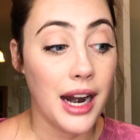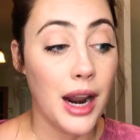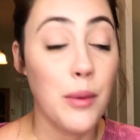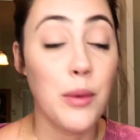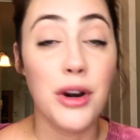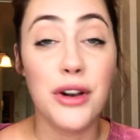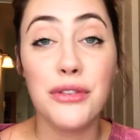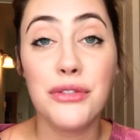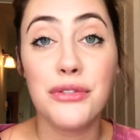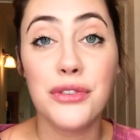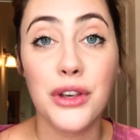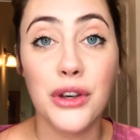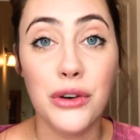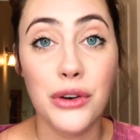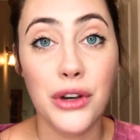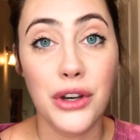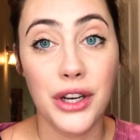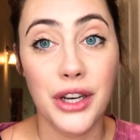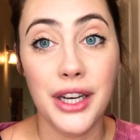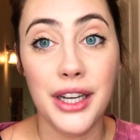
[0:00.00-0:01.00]
want to feel
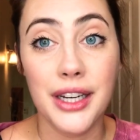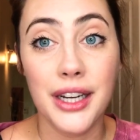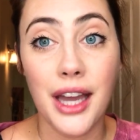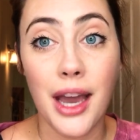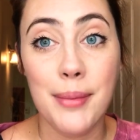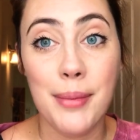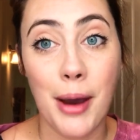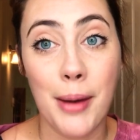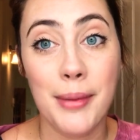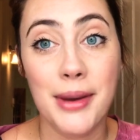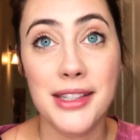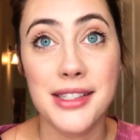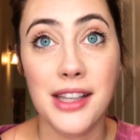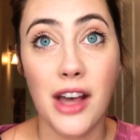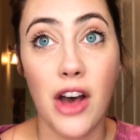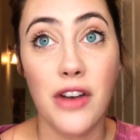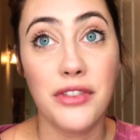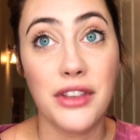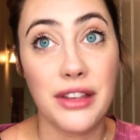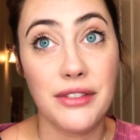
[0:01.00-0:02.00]
good about
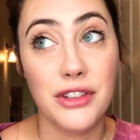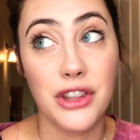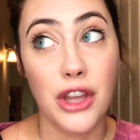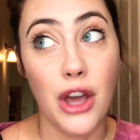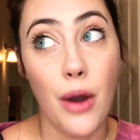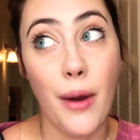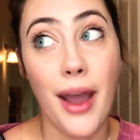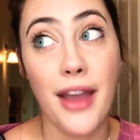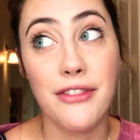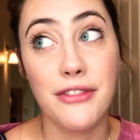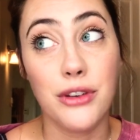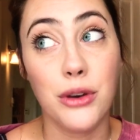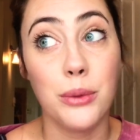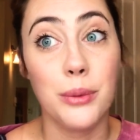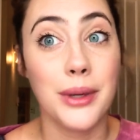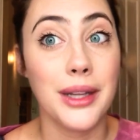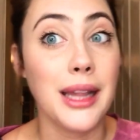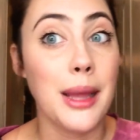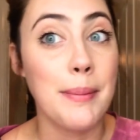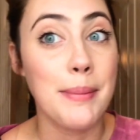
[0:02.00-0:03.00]
myself even though I feel
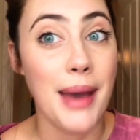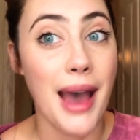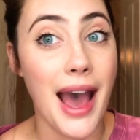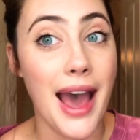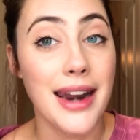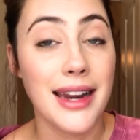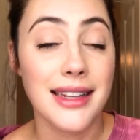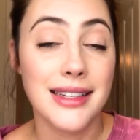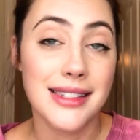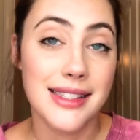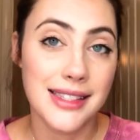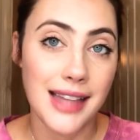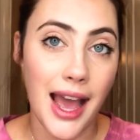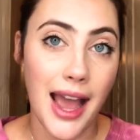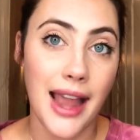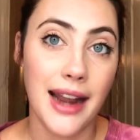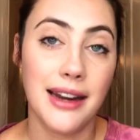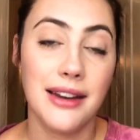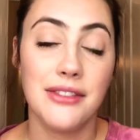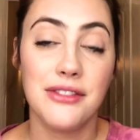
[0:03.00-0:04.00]
really bad
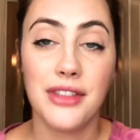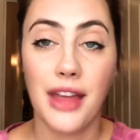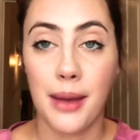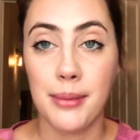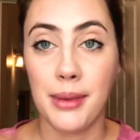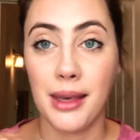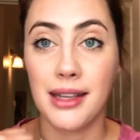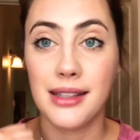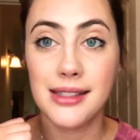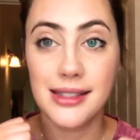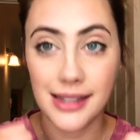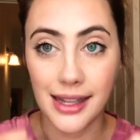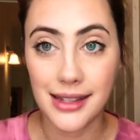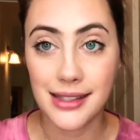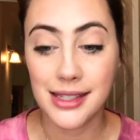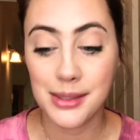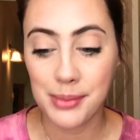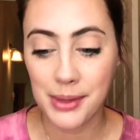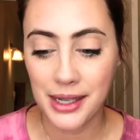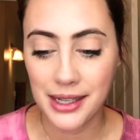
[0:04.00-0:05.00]
inside. That makes
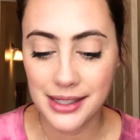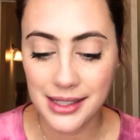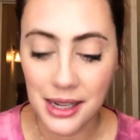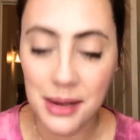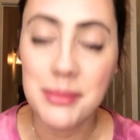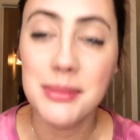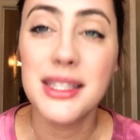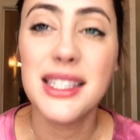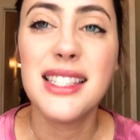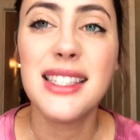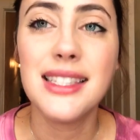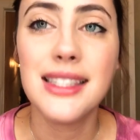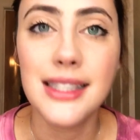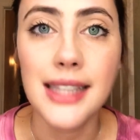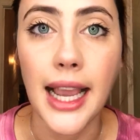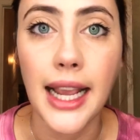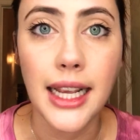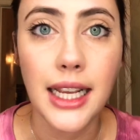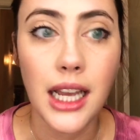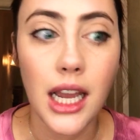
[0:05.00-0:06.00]
sense because
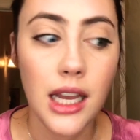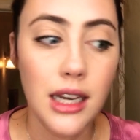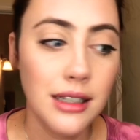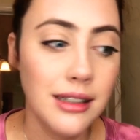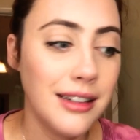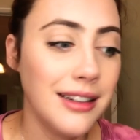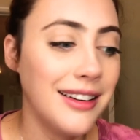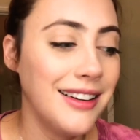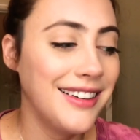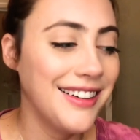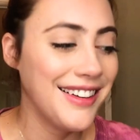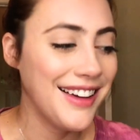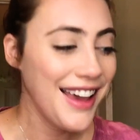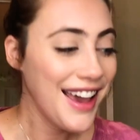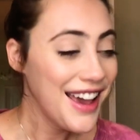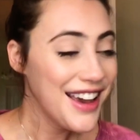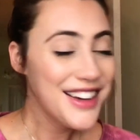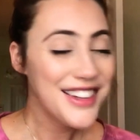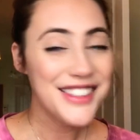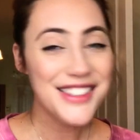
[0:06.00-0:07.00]
I'm sick.
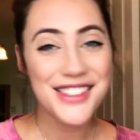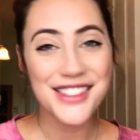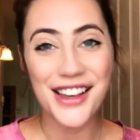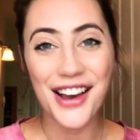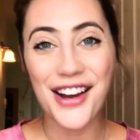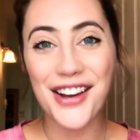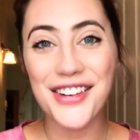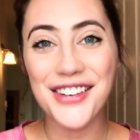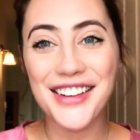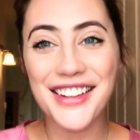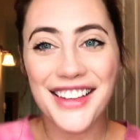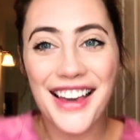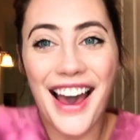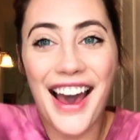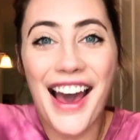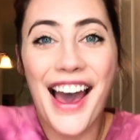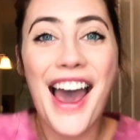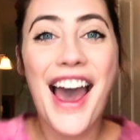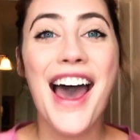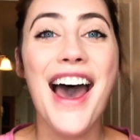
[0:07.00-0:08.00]
So yeah,
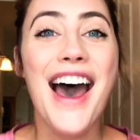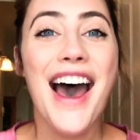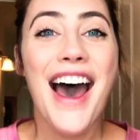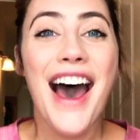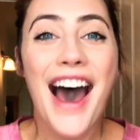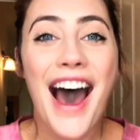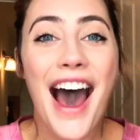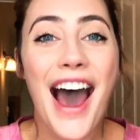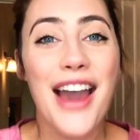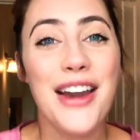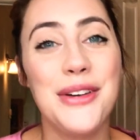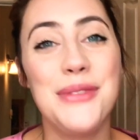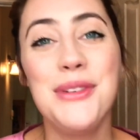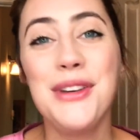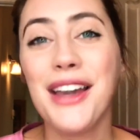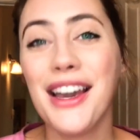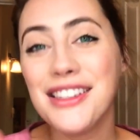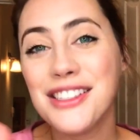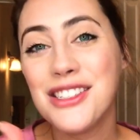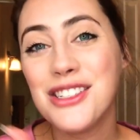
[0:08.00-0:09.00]
I hope you
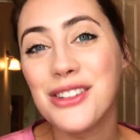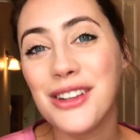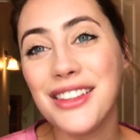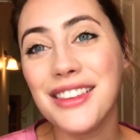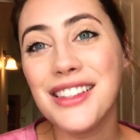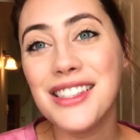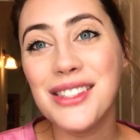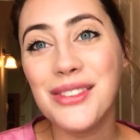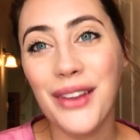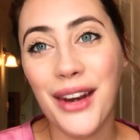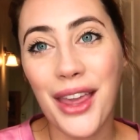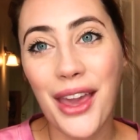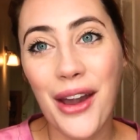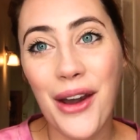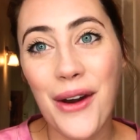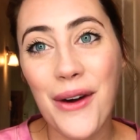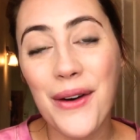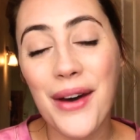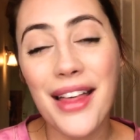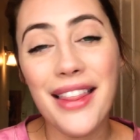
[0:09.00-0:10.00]
guys enjoyed this
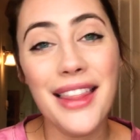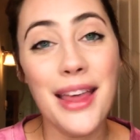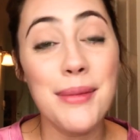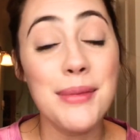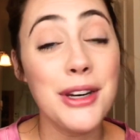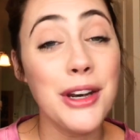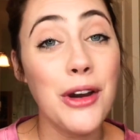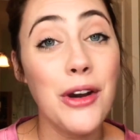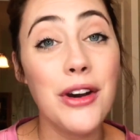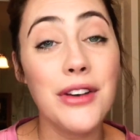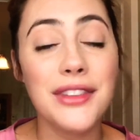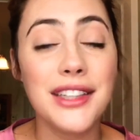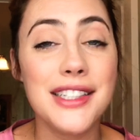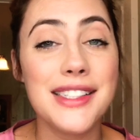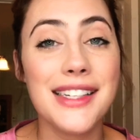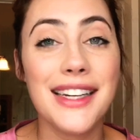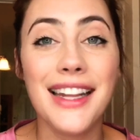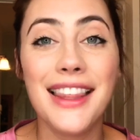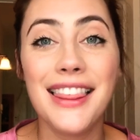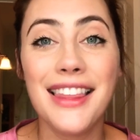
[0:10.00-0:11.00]
video. Let me know if there's
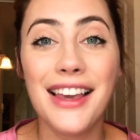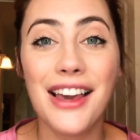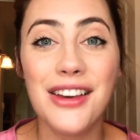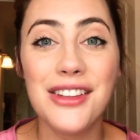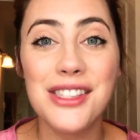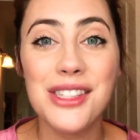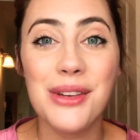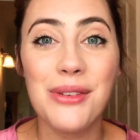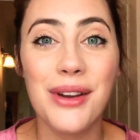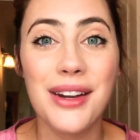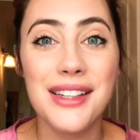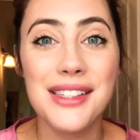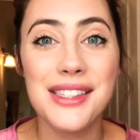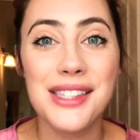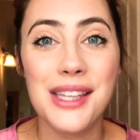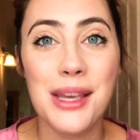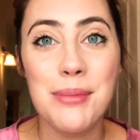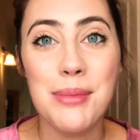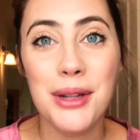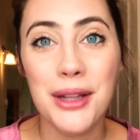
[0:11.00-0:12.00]
anything else you want to
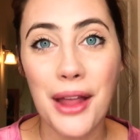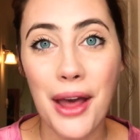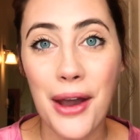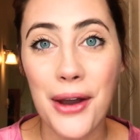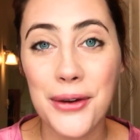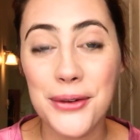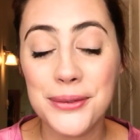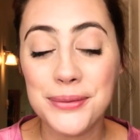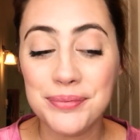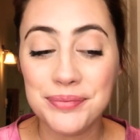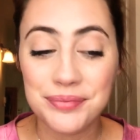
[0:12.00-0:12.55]
see below.